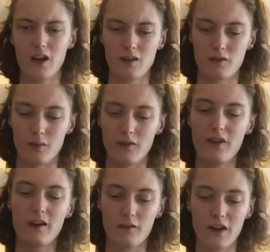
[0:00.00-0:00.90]
from the
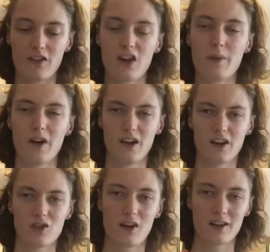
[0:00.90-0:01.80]
very first time I heard a
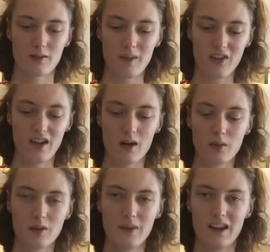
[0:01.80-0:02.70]
track from this
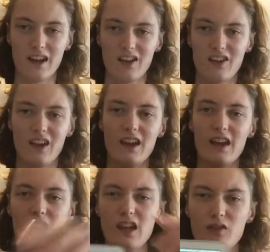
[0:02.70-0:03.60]
album. It is
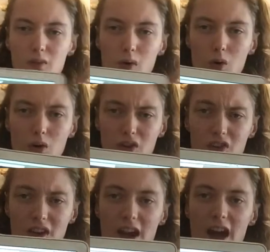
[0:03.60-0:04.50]
Yves
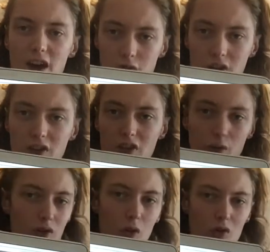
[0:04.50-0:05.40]
Tamor's Heaven to a
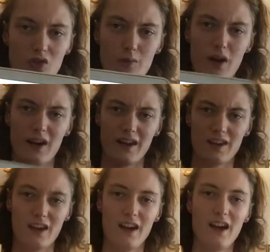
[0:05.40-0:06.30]
Tortured Mind.
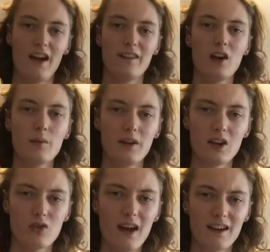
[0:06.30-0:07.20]
And the opening
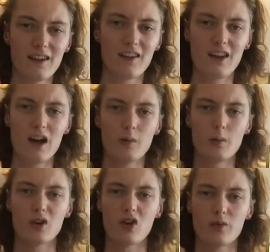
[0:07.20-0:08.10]
track to this
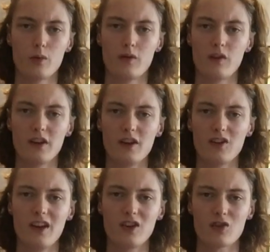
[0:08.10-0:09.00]
album, Gospel for a New
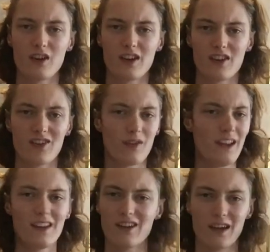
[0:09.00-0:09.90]
Century, is just
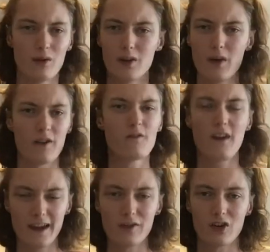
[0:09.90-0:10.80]
easily one of my
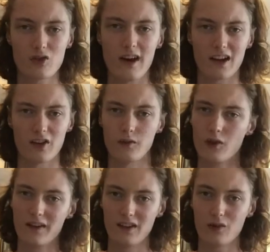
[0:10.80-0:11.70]
favourite tracks of
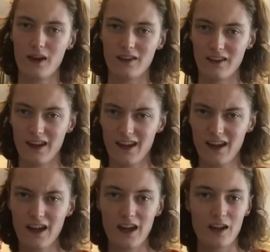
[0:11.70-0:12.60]
2020.
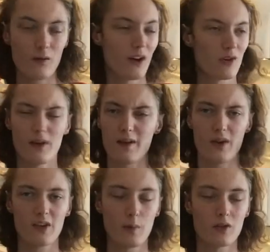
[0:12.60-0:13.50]
Right away in my
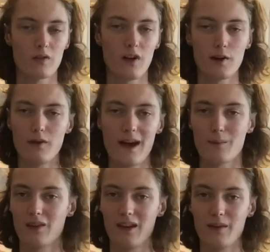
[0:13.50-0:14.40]
Spotify
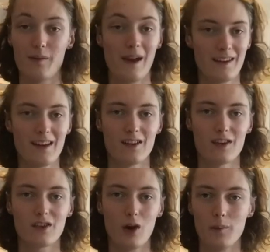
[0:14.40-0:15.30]
Wrapped, it made it into the
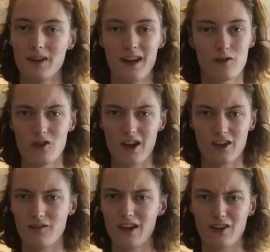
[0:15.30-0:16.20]
top 10 of tracks
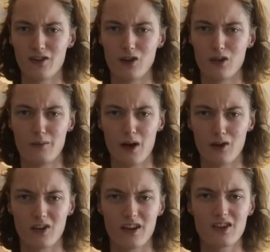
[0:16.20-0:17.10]
I've listened to the most,
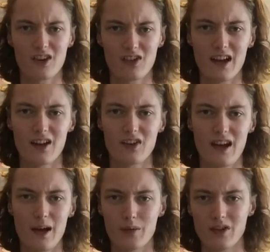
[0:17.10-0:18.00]
and it just sounds
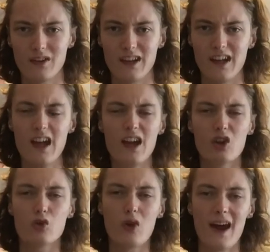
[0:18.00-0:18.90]
absolutely
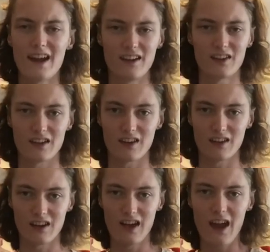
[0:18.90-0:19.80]
grand
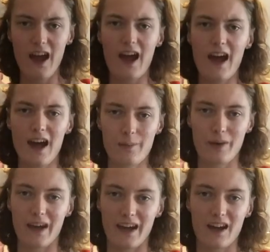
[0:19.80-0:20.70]
and
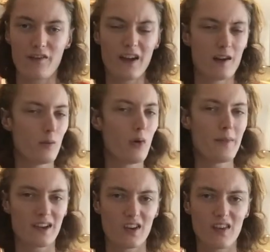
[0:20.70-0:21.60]
epic. I think what
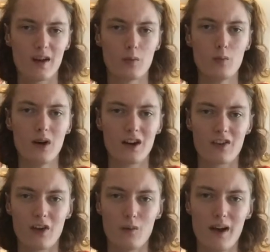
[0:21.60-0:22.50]
makes this album work
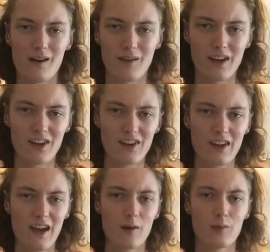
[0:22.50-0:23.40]
so well is
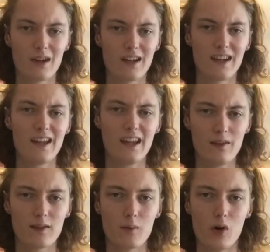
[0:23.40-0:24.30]
how brilliantly
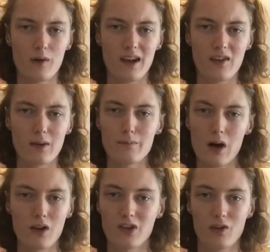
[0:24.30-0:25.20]
Yves Tamor is at
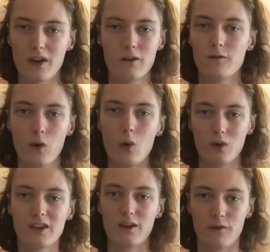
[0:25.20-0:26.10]
mastering 4
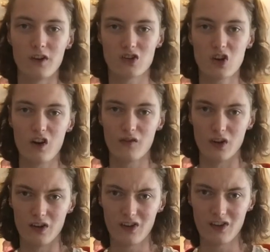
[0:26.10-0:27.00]
different
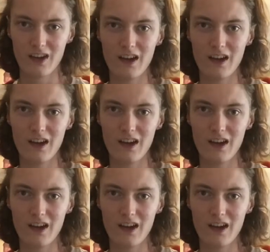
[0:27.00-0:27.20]
genres.